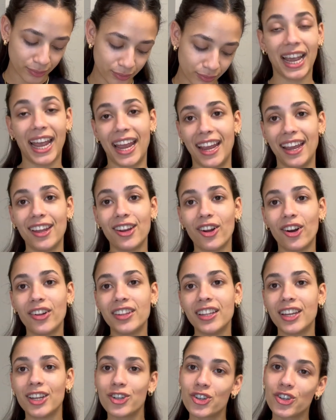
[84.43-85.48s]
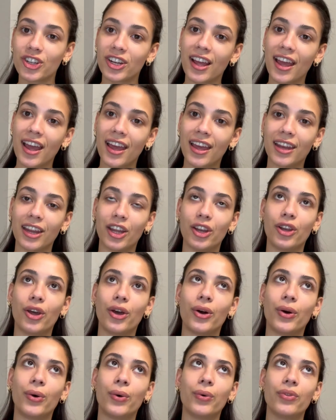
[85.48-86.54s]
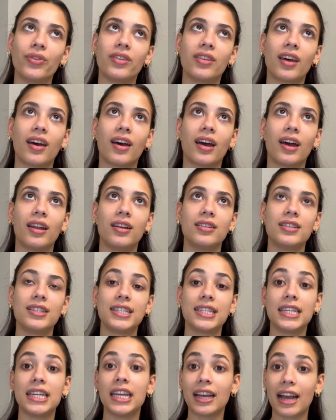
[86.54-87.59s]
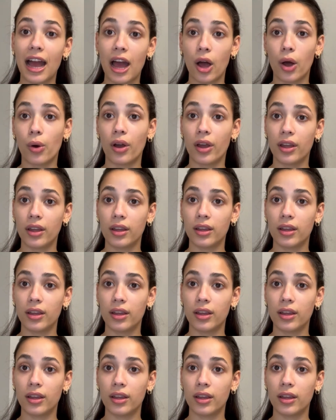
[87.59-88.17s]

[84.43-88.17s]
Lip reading: hate on the internet, and I know that seeing how